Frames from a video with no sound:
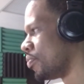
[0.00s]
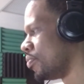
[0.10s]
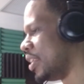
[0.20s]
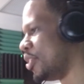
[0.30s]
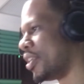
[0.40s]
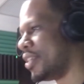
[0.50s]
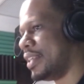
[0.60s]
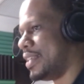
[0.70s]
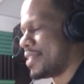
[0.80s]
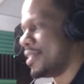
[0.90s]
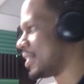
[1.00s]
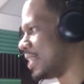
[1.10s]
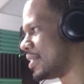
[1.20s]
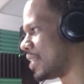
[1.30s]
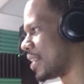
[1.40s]
They're just not
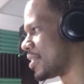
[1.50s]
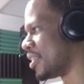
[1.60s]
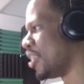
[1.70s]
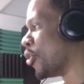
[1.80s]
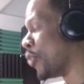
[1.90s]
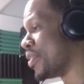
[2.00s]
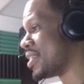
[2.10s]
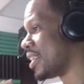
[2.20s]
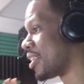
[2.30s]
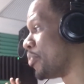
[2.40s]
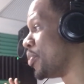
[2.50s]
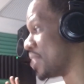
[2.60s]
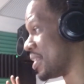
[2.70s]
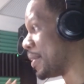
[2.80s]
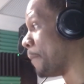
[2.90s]
into that. We will sell
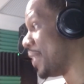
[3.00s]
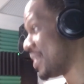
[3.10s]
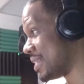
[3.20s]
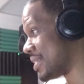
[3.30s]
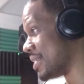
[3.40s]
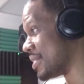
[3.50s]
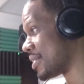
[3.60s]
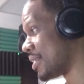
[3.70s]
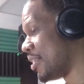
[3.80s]
computers to businesses.